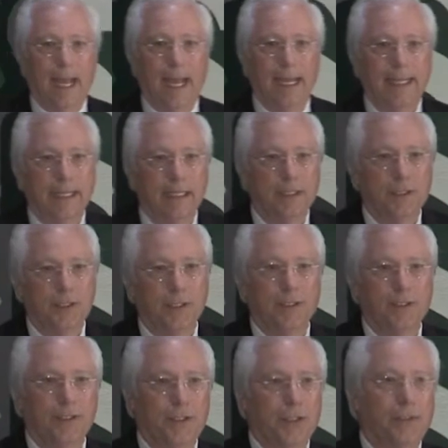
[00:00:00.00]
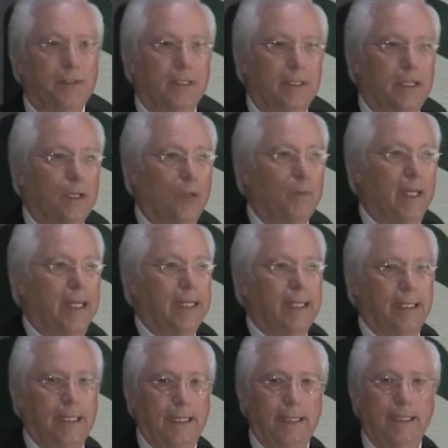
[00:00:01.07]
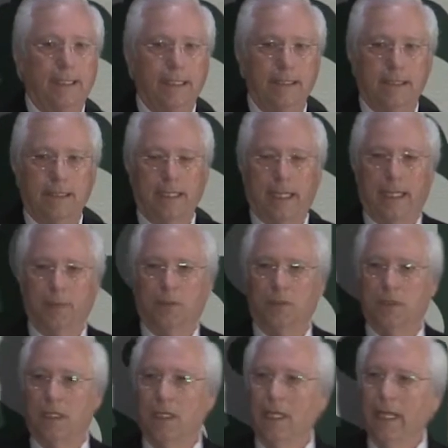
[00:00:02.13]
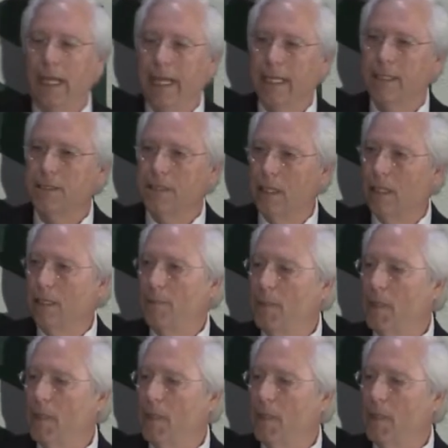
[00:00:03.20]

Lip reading: I can assure you that nobody at any of these tables is not a